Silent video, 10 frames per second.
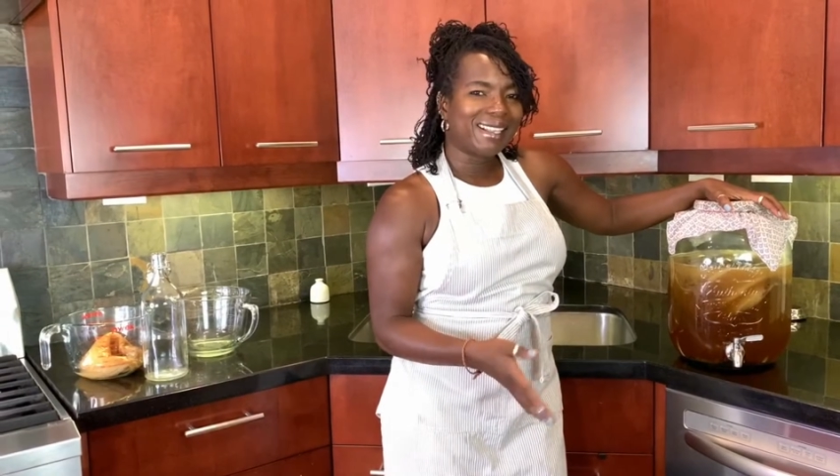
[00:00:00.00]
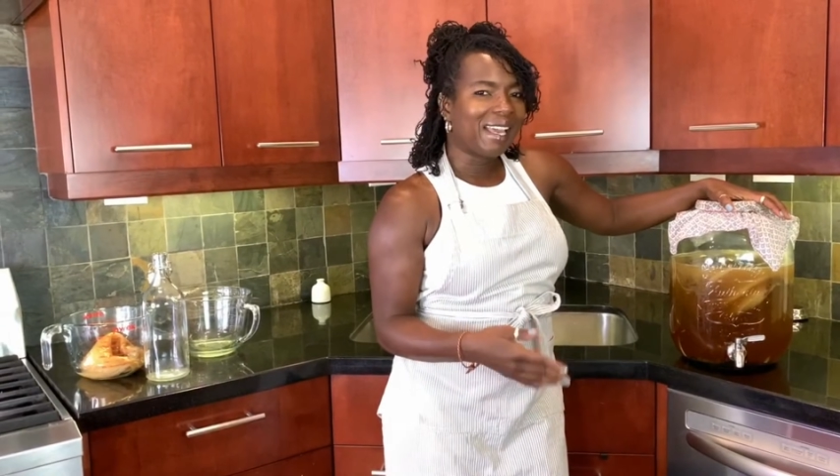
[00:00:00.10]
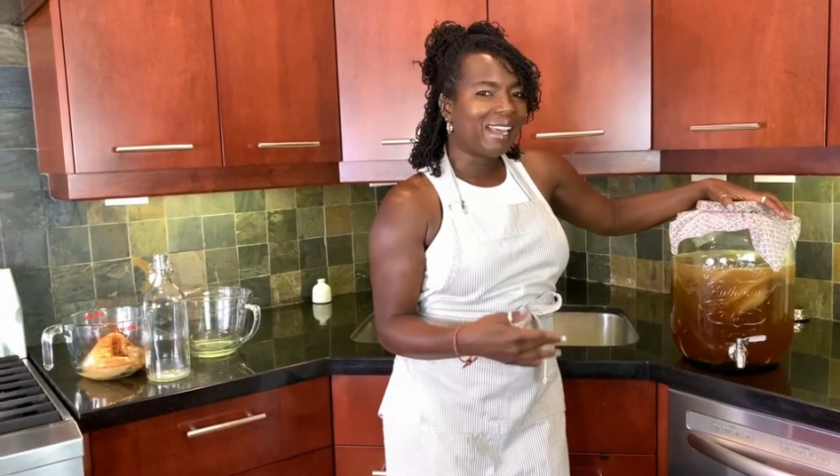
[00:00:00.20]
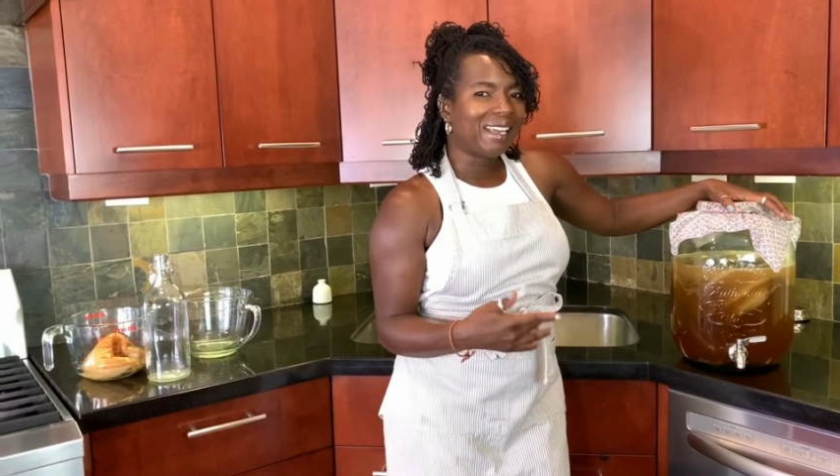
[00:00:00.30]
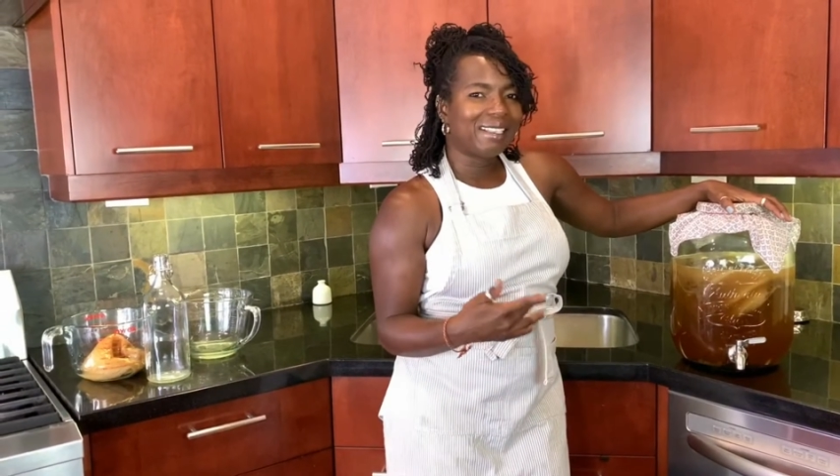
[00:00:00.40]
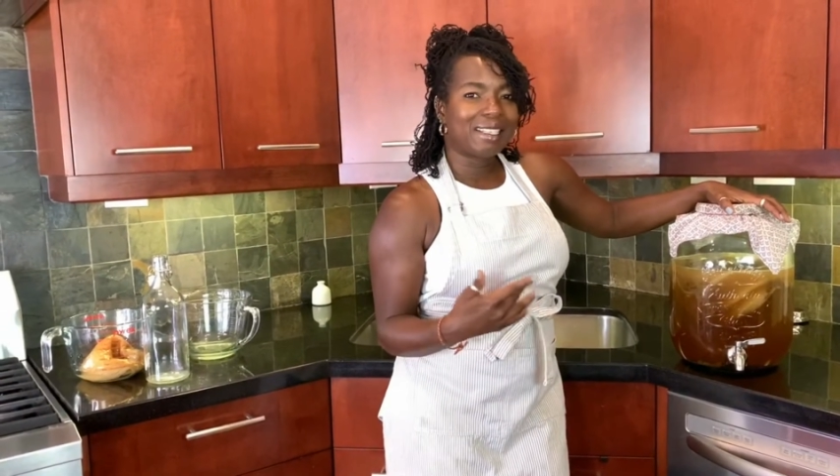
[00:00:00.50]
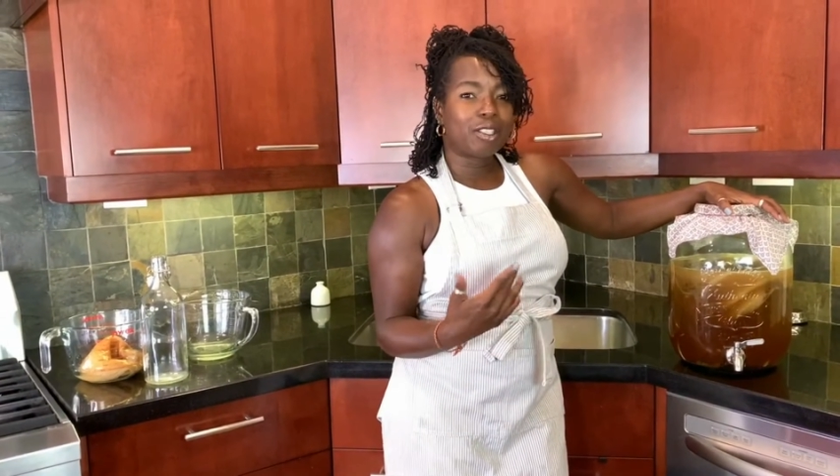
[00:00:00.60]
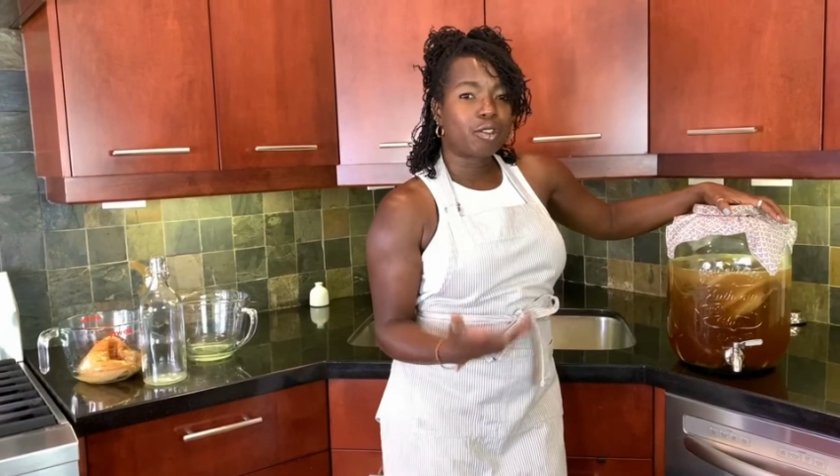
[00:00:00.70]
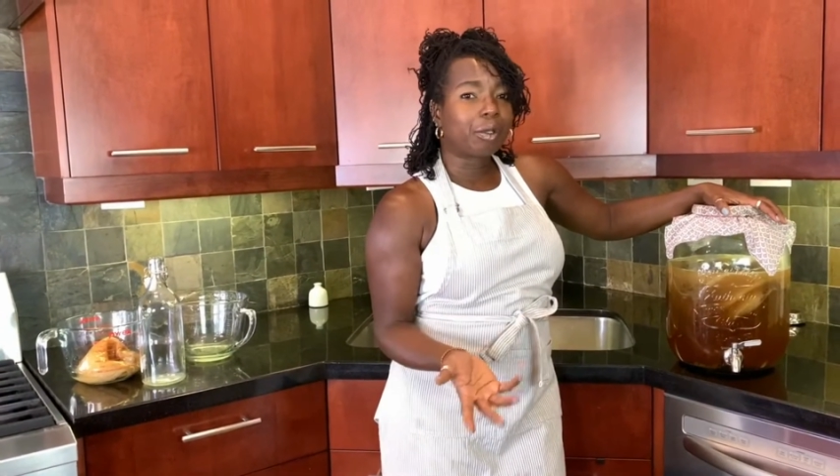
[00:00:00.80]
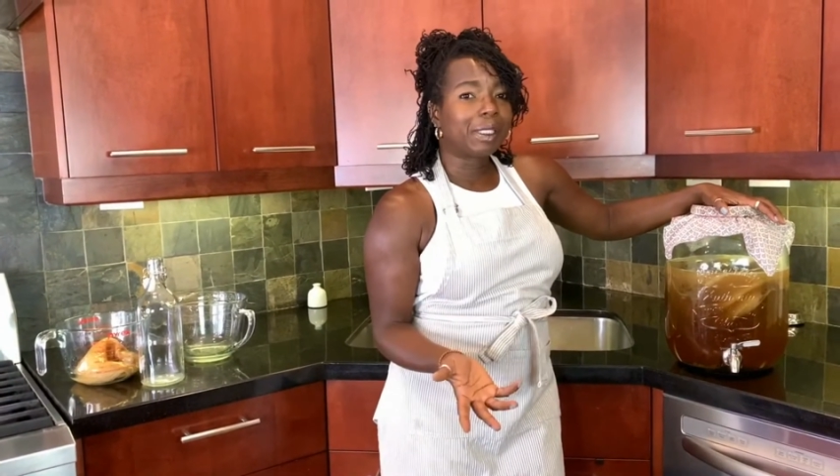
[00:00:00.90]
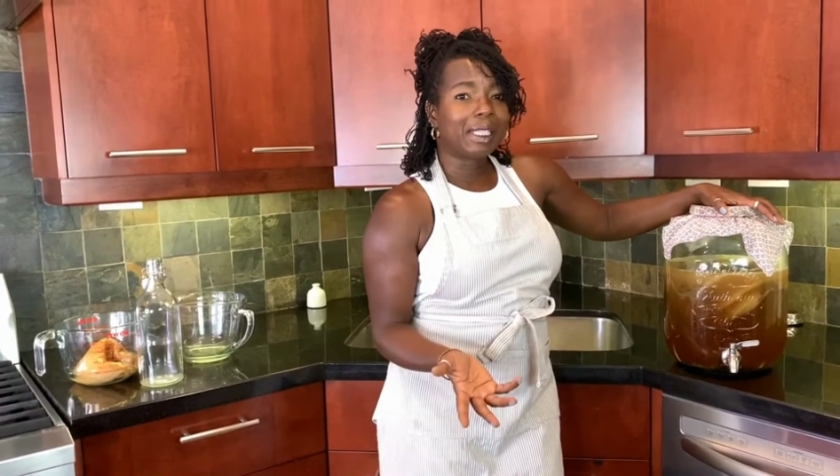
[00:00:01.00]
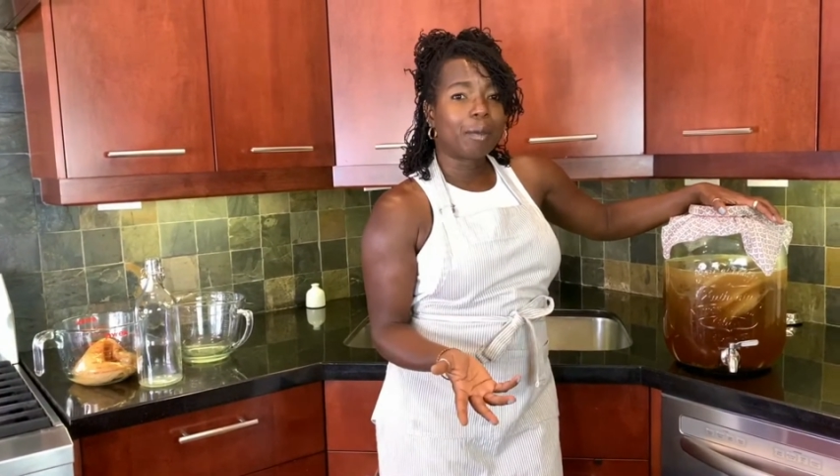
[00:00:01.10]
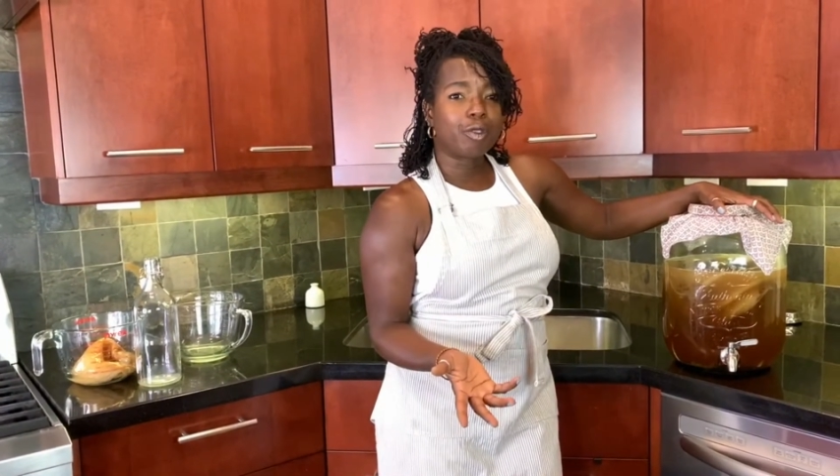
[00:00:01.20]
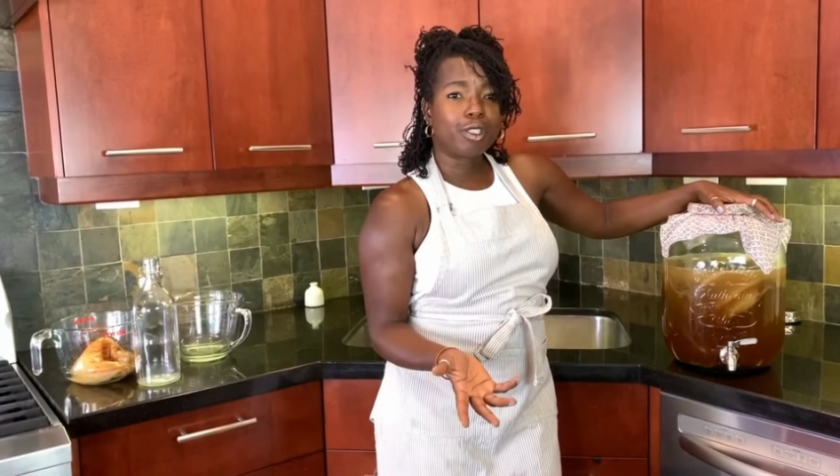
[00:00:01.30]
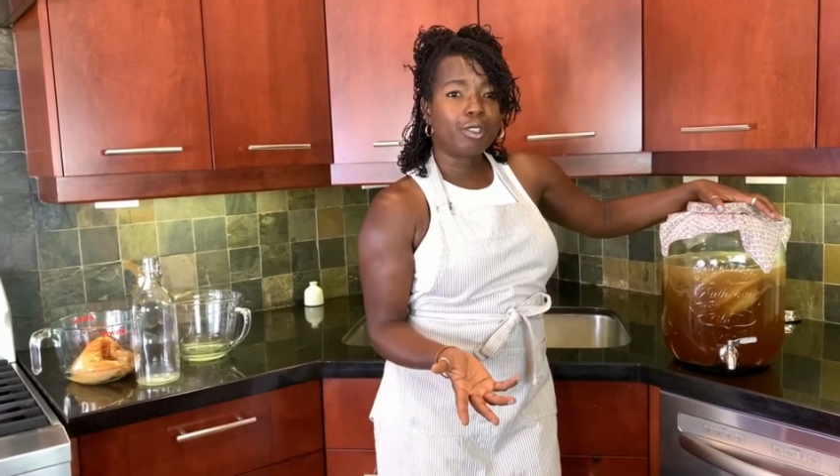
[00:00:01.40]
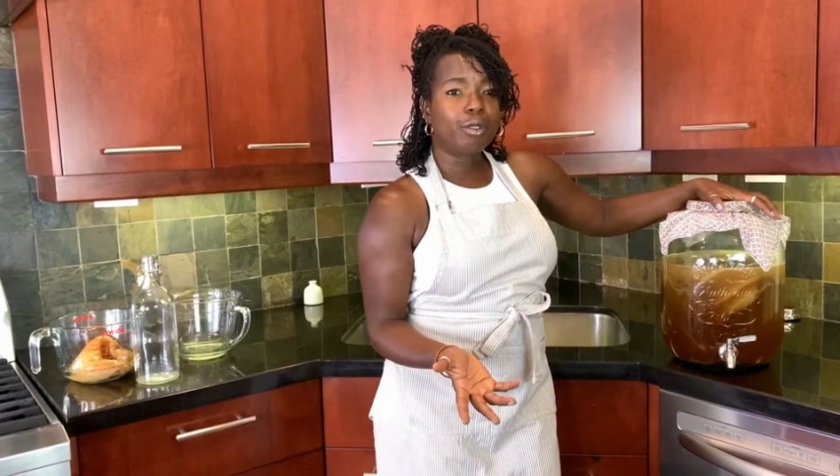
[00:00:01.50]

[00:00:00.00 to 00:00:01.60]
and it's totally up to you.